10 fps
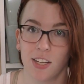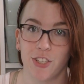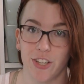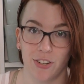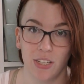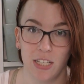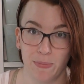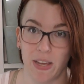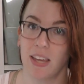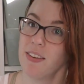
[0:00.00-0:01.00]
generally
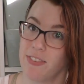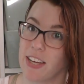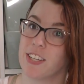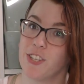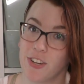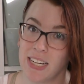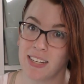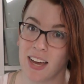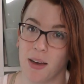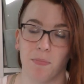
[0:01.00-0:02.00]
speaking, affected your
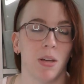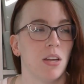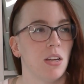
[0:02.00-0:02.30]
income,